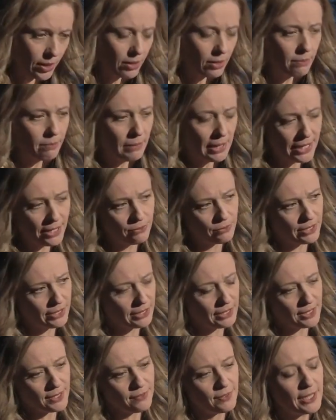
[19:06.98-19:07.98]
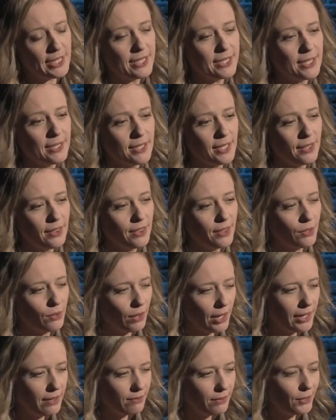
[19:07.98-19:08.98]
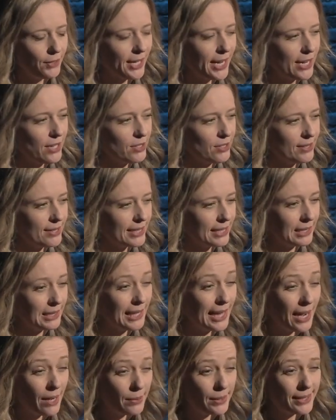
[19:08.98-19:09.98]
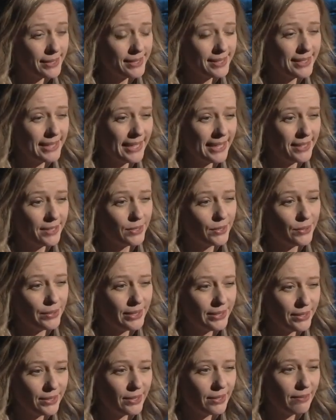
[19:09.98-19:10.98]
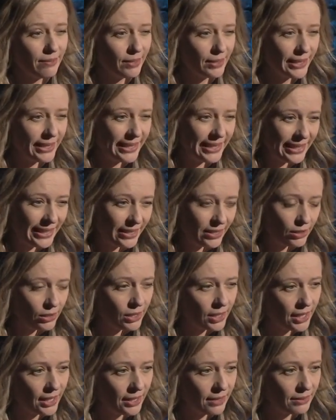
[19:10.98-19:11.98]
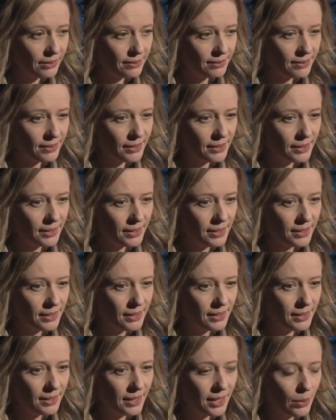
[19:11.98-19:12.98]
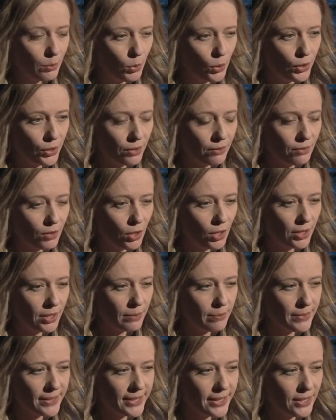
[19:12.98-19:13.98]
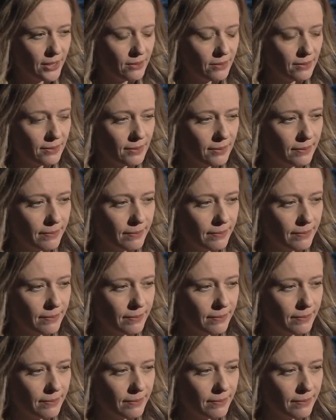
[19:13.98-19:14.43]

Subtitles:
of the main reasons for this is that the great vocations allow us to enter into the very inner life and work of God himself.